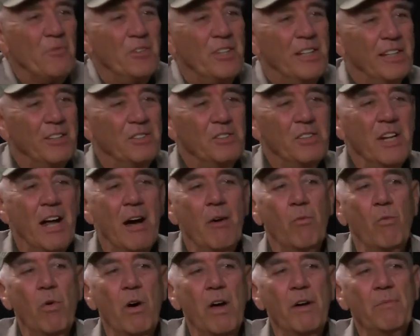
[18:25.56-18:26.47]
See, it's
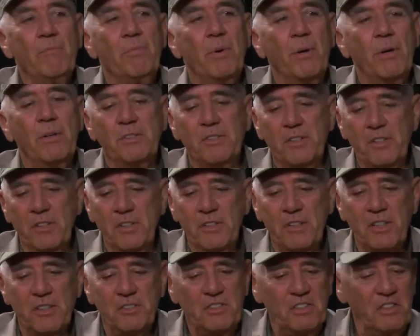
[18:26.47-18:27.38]
not one person
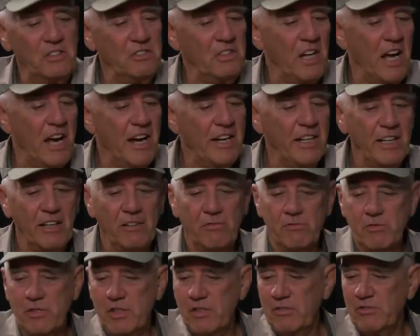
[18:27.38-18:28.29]
just designing,
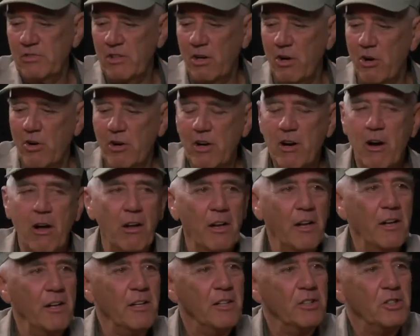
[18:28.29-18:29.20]
just throw it
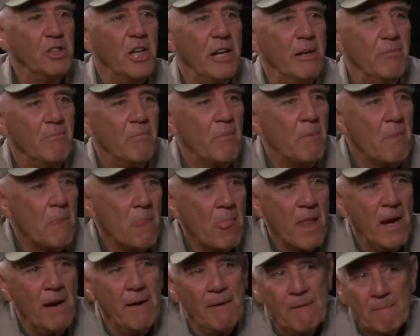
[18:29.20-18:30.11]
all in the same
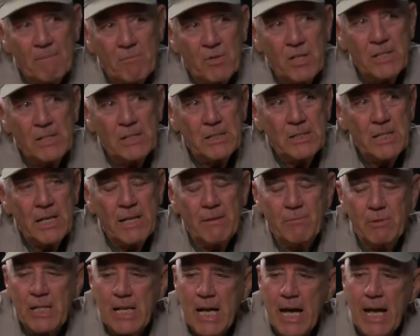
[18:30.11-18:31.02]
in the same
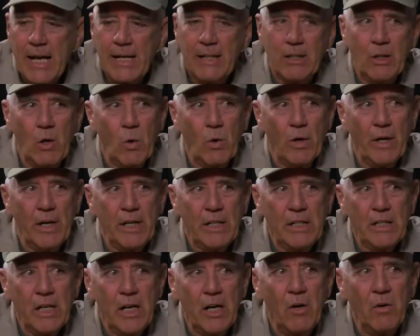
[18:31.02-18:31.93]
category,
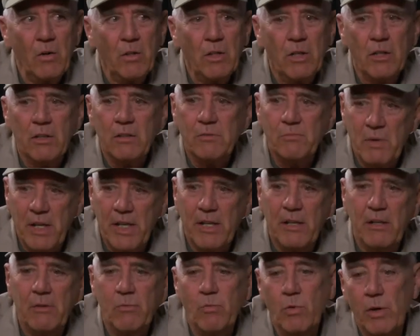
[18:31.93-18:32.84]
you know, because
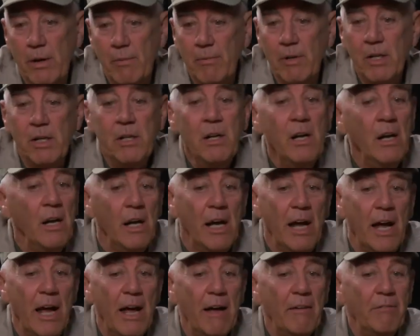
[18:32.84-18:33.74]
men and women
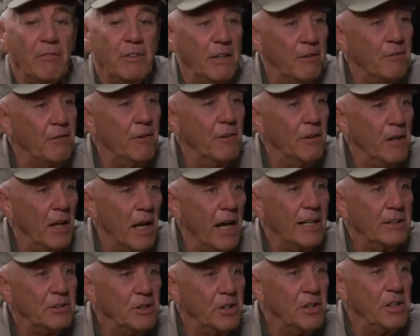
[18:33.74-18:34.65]
have different
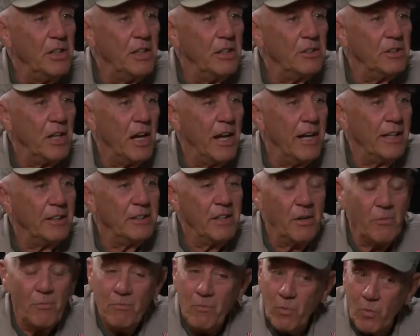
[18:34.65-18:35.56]
likes and dislikes.
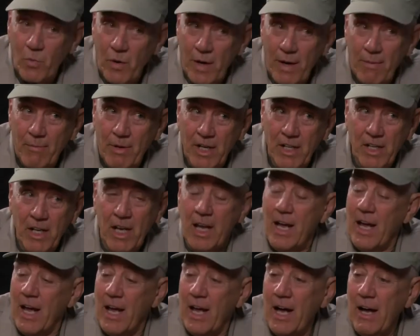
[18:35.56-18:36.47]
And women,
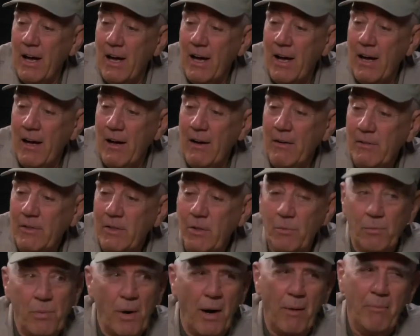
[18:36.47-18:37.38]

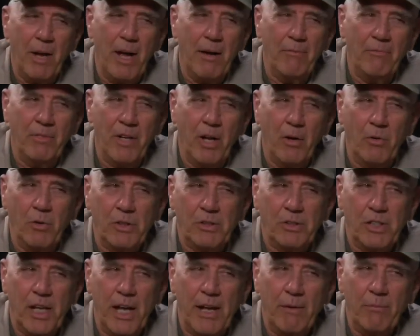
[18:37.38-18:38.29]
you probably have
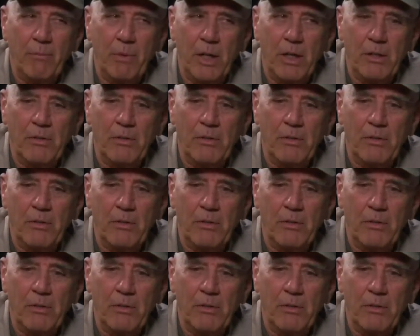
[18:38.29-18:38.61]
noticed that, but